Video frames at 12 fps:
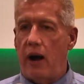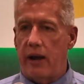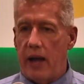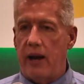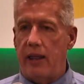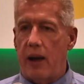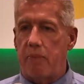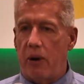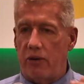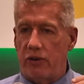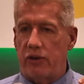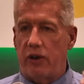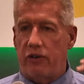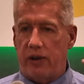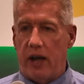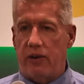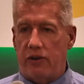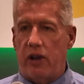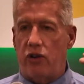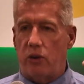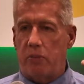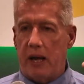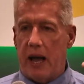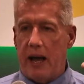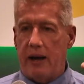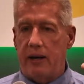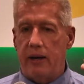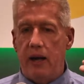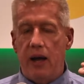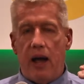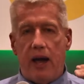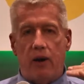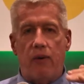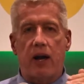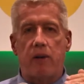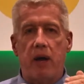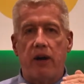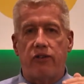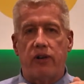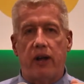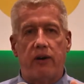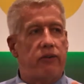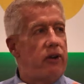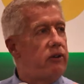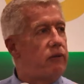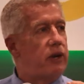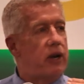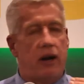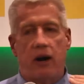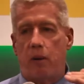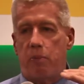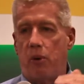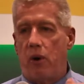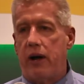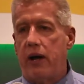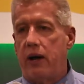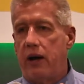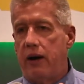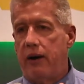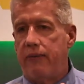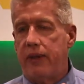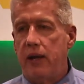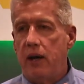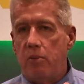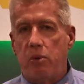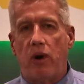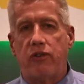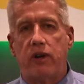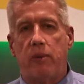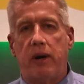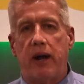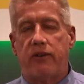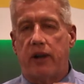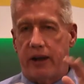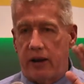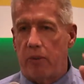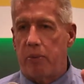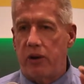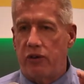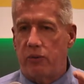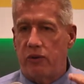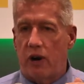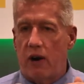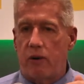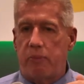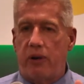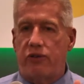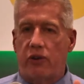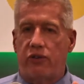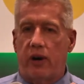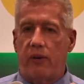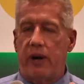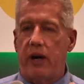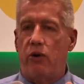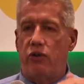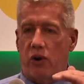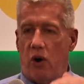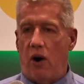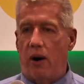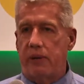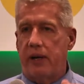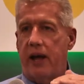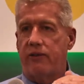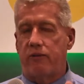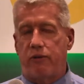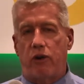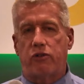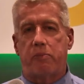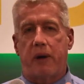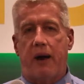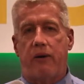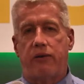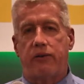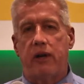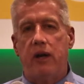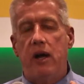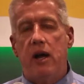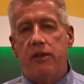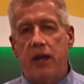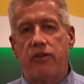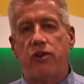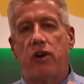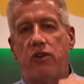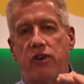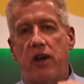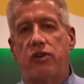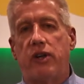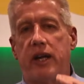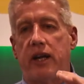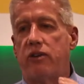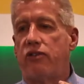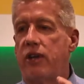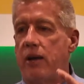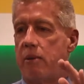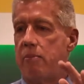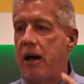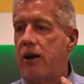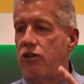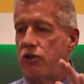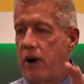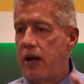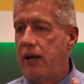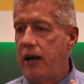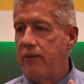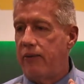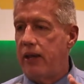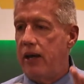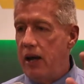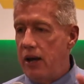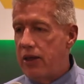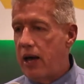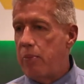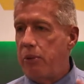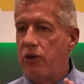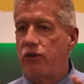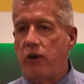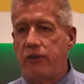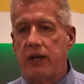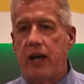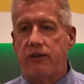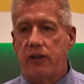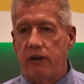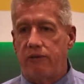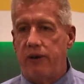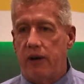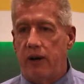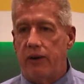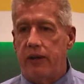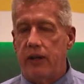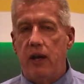getting that person to the standards they should be at. And the recommended standards is if you're going to employ someone as like a police reserve or police auxiliary who's armed and has enforcement powers, they should essentially get the same amount of training that a police officer gets in the field.